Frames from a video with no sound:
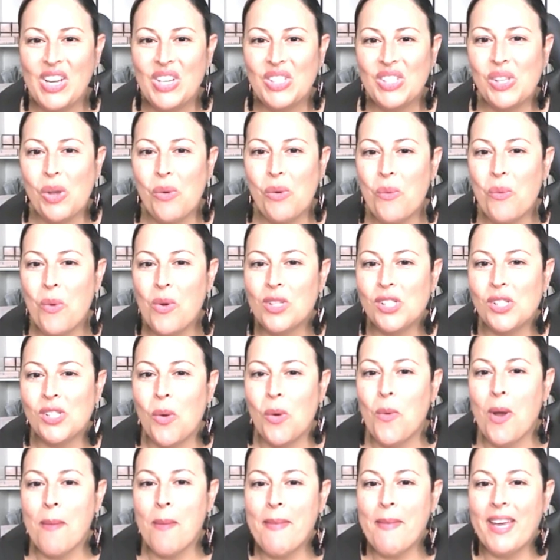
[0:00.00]
So, so
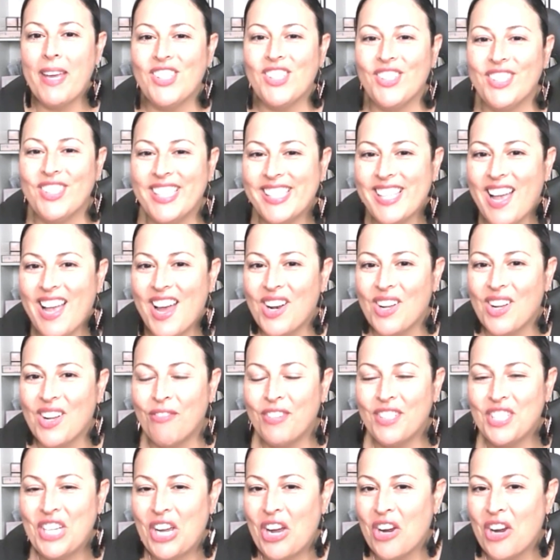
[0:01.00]
what made you decide on
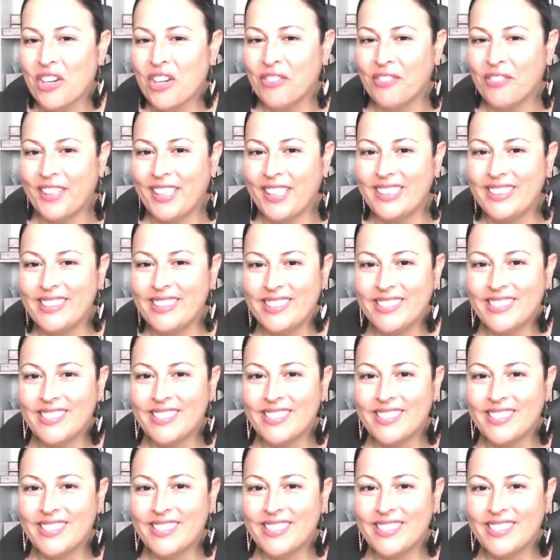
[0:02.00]
photography?